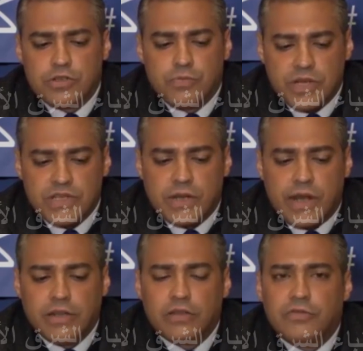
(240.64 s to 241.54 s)
in prison, I
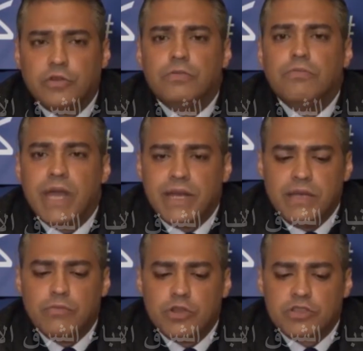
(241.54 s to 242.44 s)
interviewed
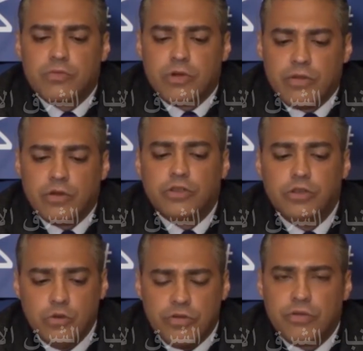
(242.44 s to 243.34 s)
many Muslim Brotherhood
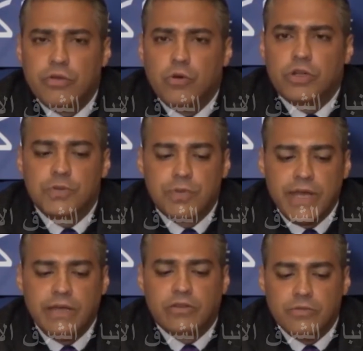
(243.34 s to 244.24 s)
youth who
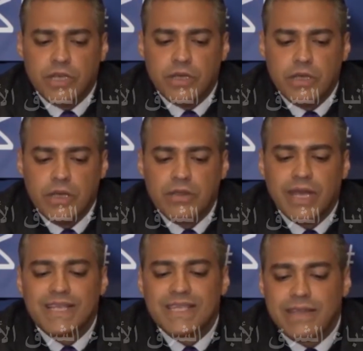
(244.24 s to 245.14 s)
explained to me the
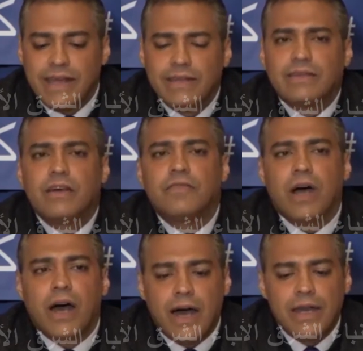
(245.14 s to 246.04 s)
extent of the
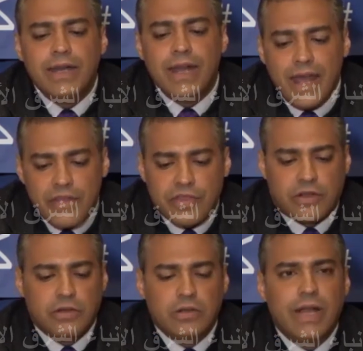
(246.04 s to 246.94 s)

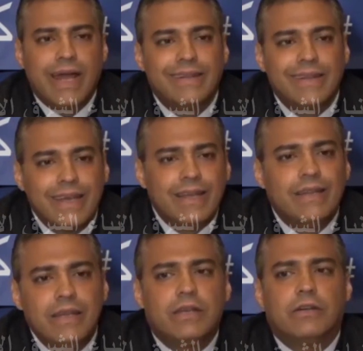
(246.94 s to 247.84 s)
unethical and
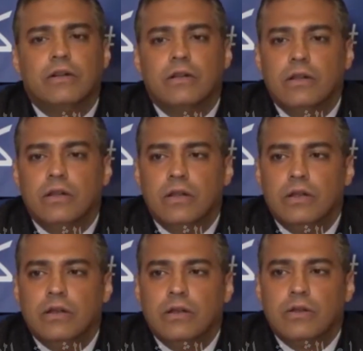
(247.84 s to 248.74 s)
illegal
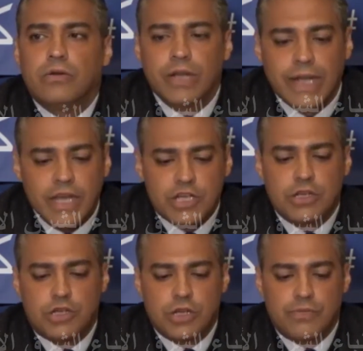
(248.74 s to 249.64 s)

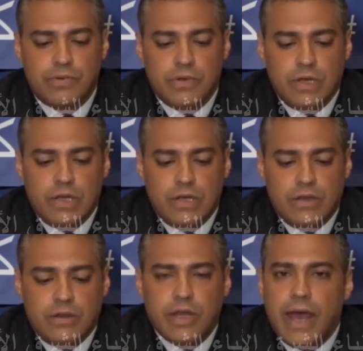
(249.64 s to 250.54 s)
relationship
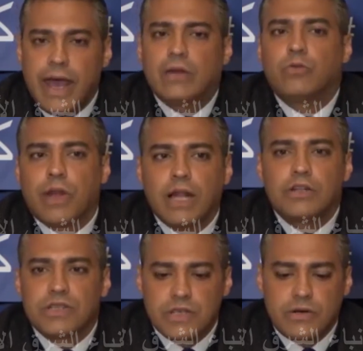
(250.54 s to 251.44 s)
they had with Al
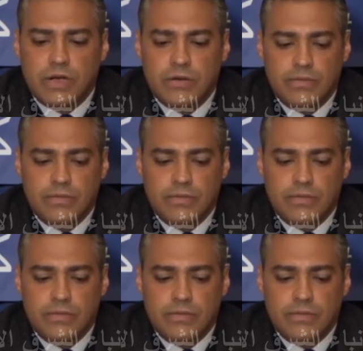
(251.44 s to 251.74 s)
Jazeera.